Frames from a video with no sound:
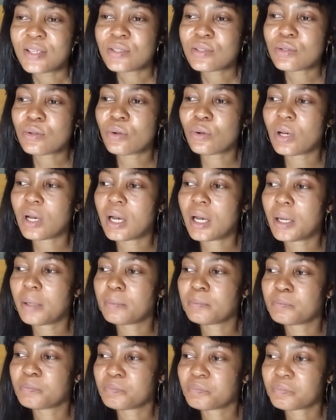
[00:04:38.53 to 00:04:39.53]
So
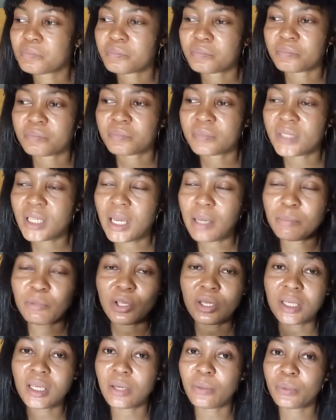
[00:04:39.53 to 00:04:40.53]
I'm
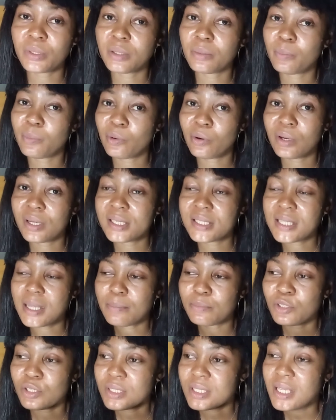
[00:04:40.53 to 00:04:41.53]
not here with the boys,
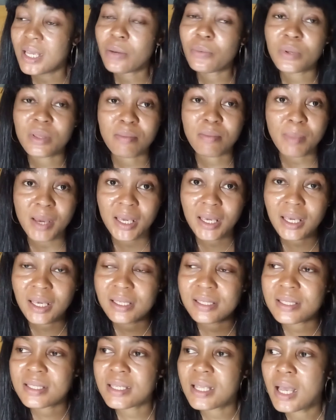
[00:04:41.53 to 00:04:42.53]
I'm just here with my
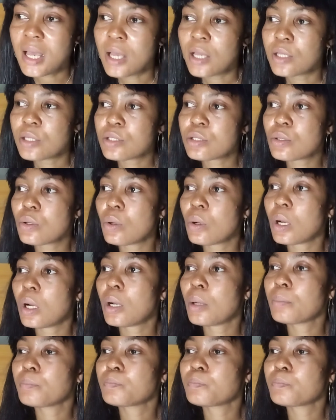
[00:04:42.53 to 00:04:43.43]
kids. So